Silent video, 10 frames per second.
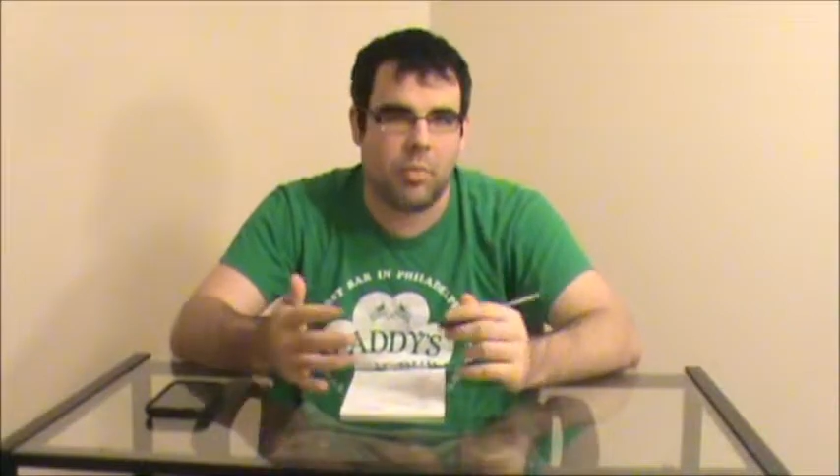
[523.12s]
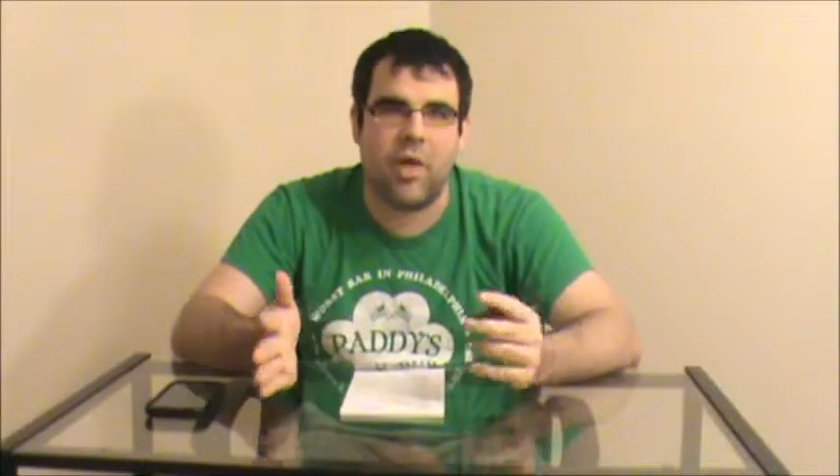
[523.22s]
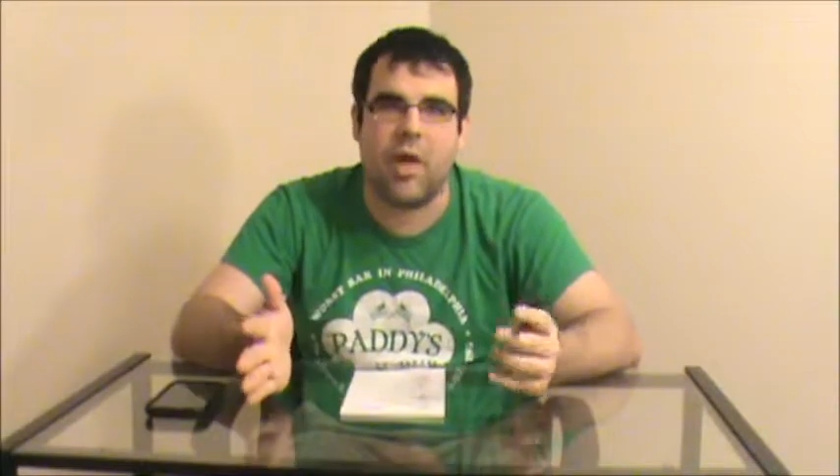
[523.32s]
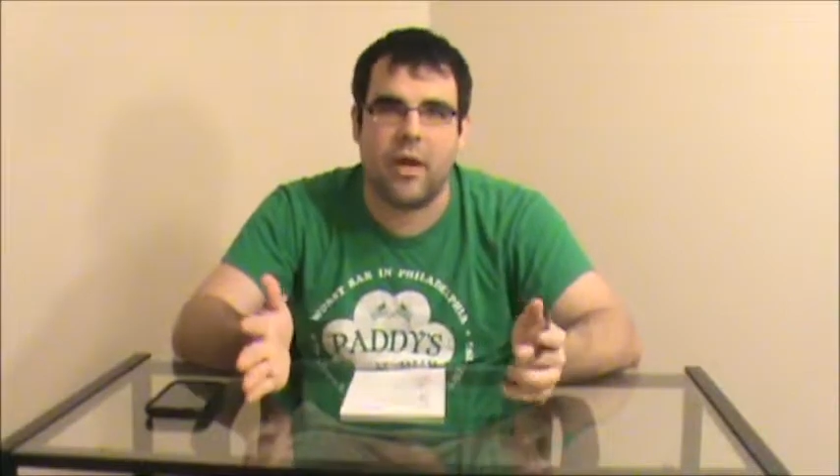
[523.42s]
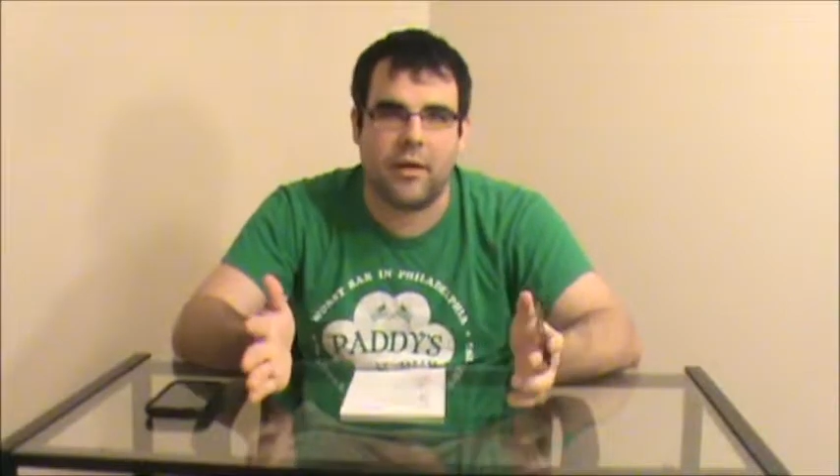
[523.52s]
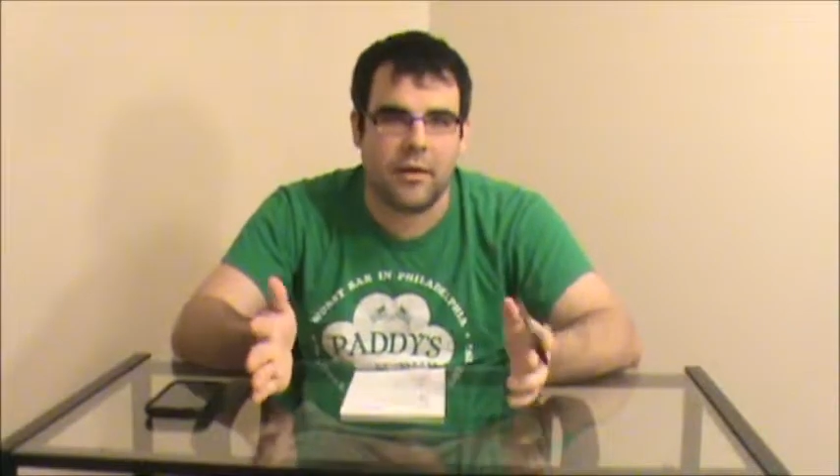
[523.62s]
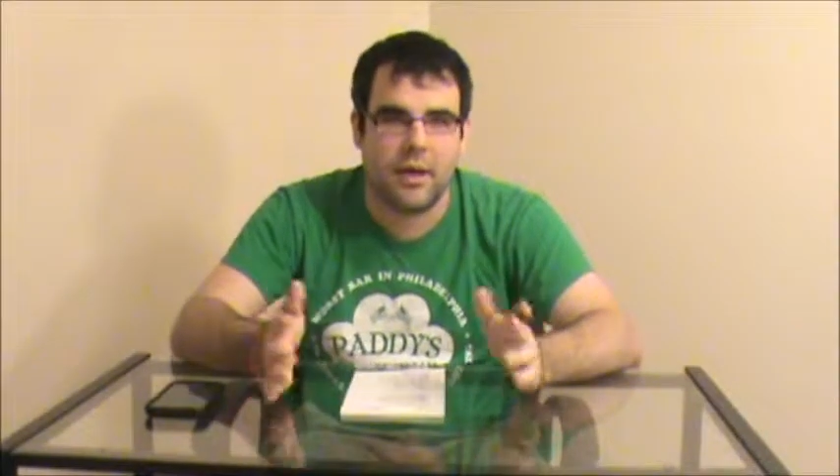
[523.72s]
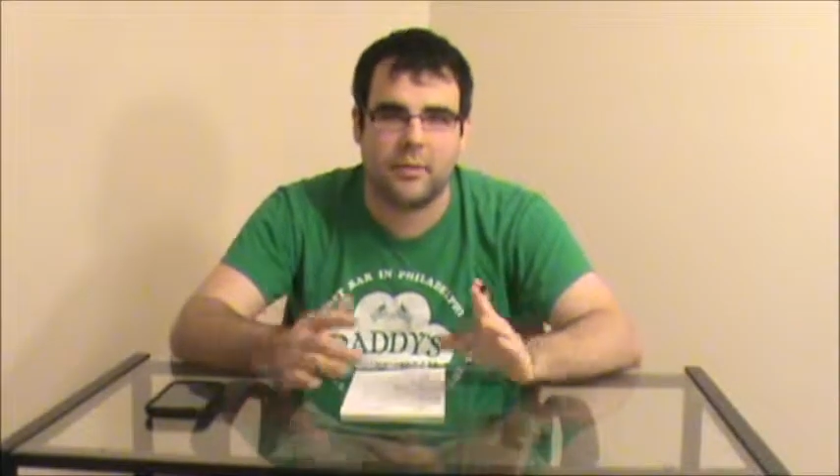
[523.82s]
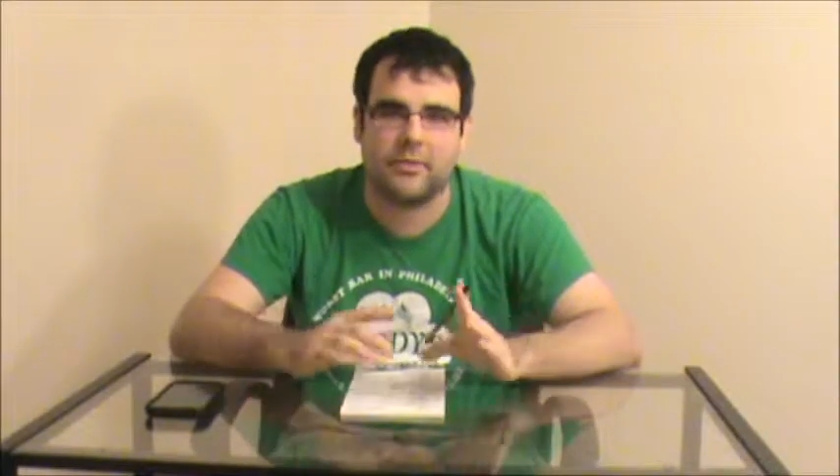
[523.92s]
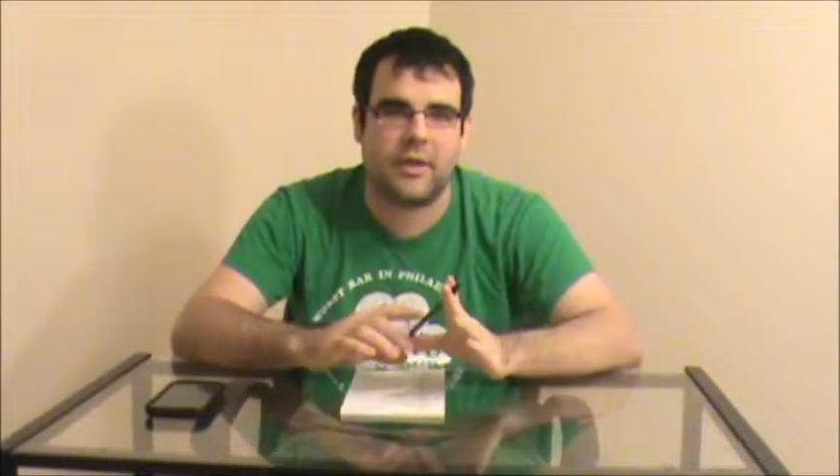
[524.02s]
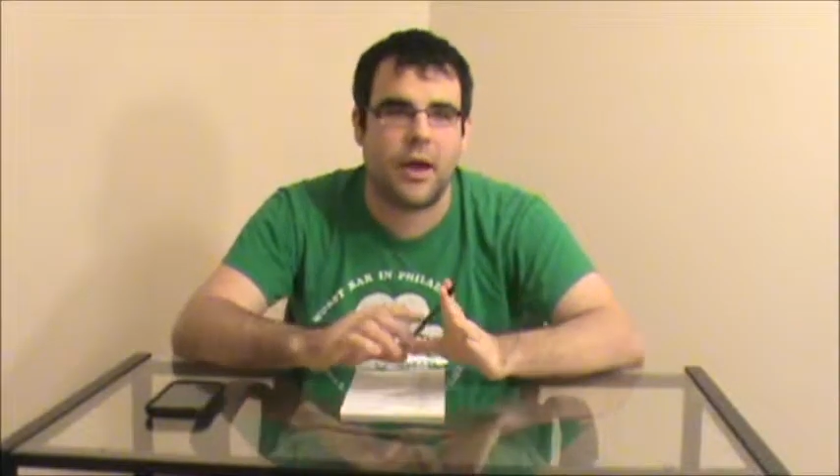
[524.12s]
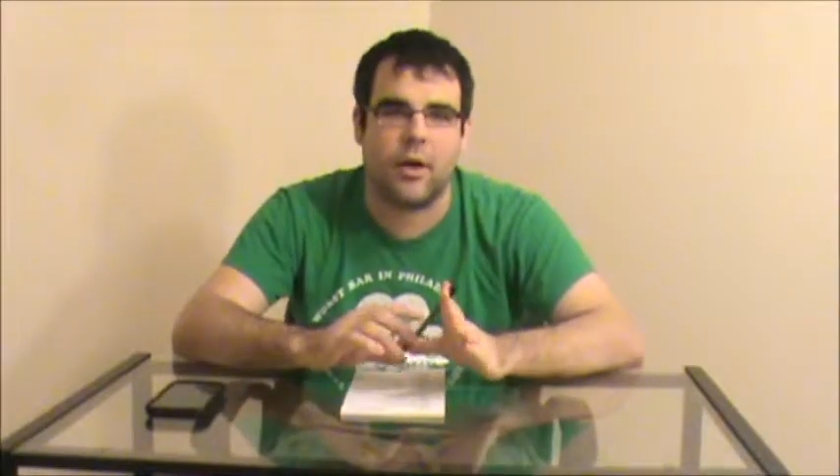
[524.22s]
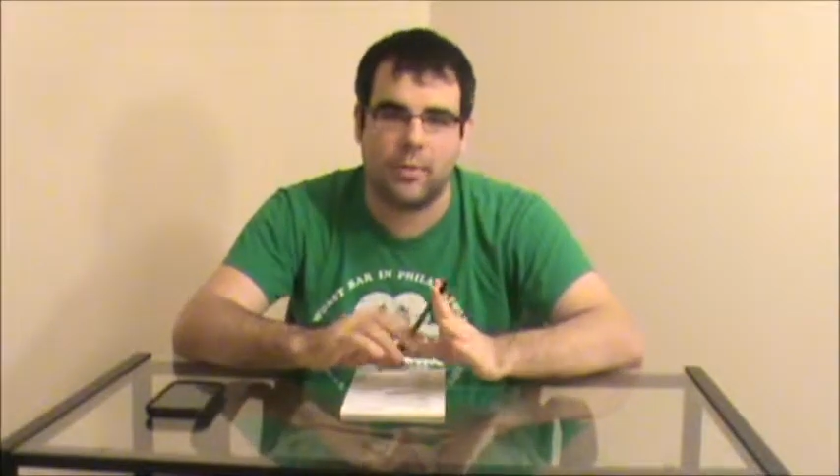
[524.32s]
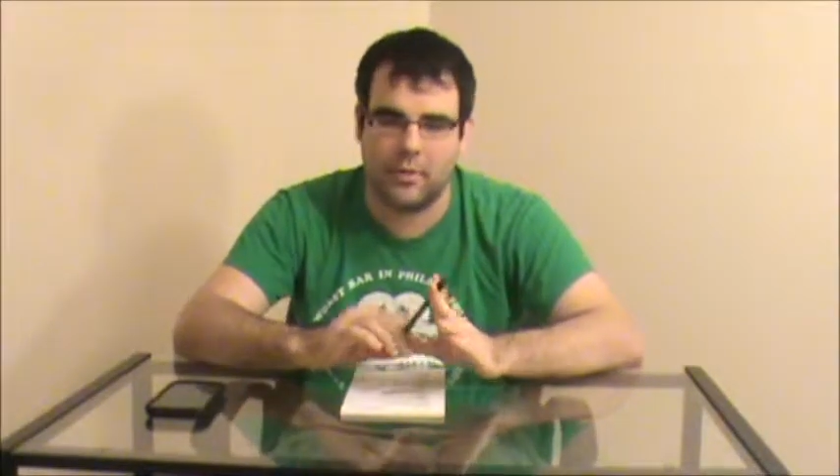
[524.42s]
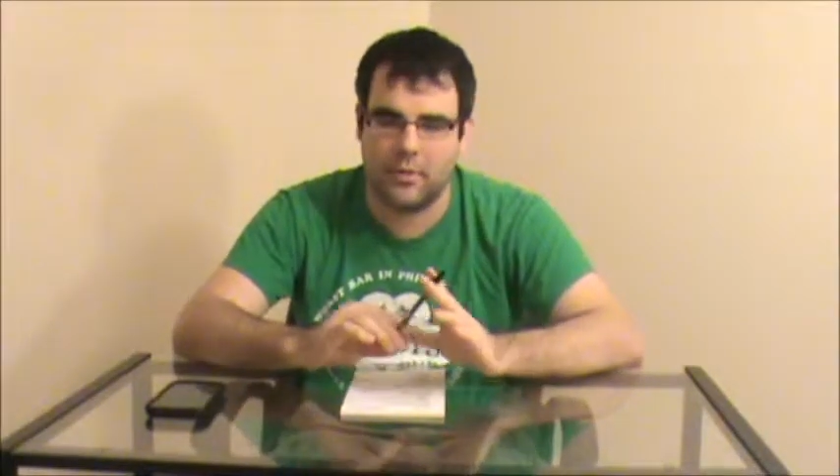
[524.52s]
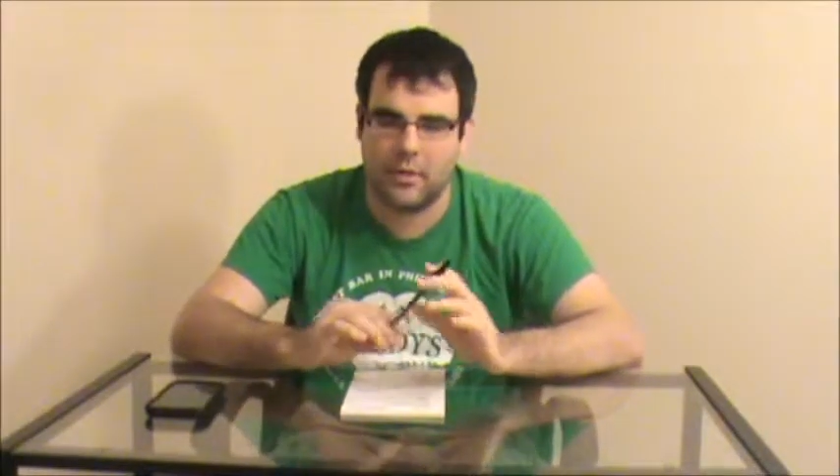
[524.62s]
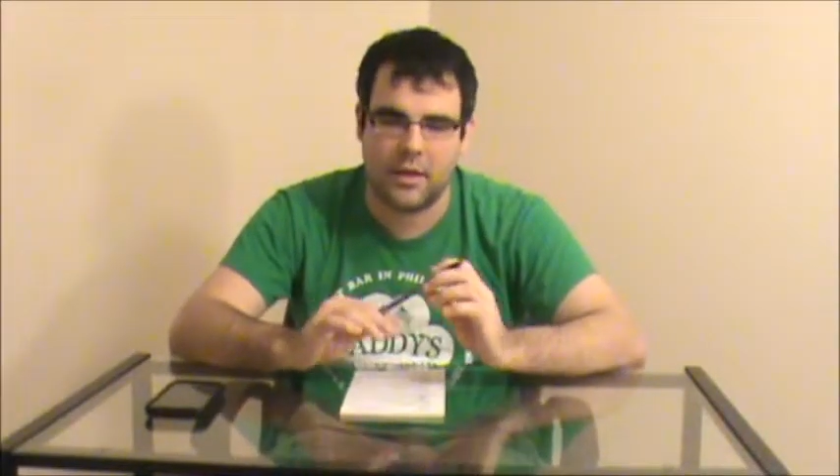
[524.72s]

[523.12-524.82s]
Ugh, it was terrible.